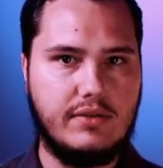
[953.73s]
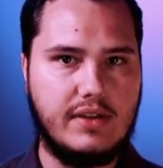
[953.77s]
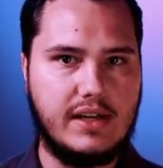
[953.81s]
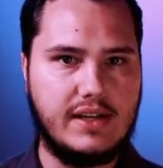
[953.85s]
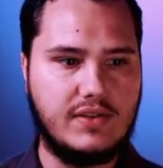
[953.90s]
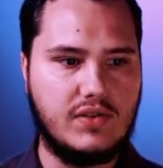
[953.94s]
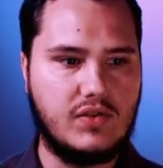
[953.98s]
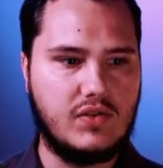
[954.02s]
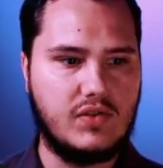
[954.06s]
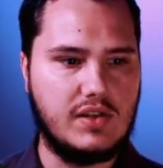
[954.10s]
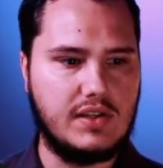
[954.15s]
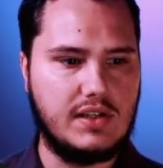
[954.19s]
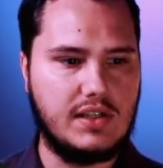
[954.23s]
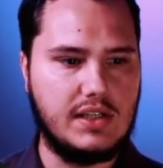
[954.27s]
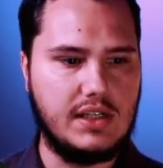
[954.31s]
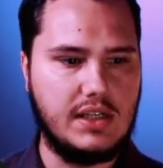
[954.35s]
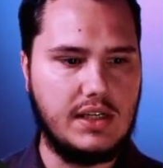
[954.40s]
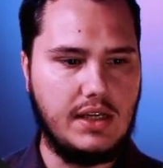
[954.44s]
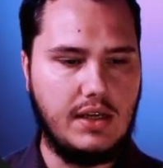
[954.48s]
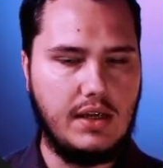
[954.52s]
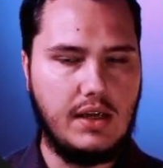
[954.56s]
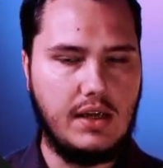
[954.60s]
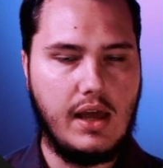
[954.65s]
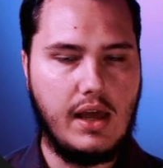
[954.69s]
That's the
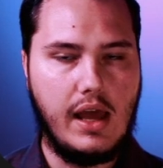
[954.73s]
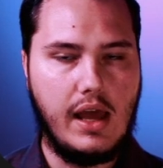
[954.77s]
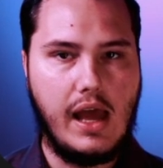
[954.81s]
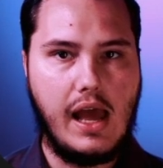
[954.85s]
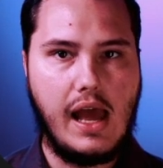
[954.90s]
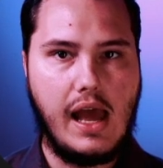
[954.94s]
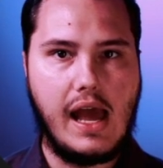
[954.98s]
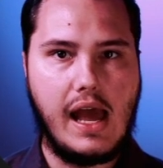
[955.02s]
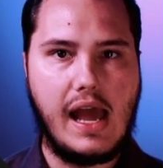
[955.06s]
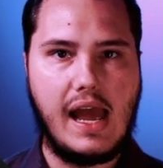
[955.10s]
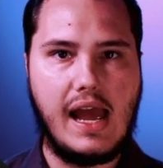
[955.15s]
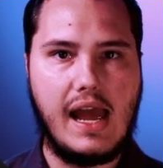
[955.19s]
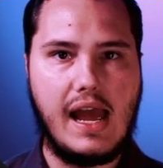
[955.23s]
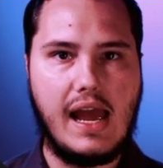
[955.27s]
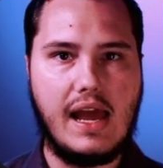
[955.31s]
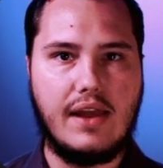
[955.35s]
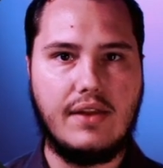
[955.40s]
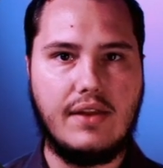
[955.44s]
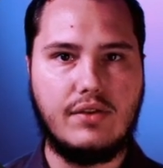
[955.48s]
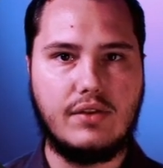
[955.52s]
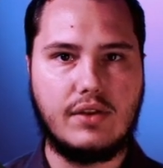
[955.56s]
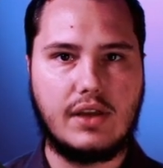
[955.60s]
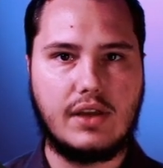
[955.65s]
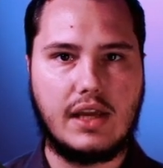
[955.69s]
T, and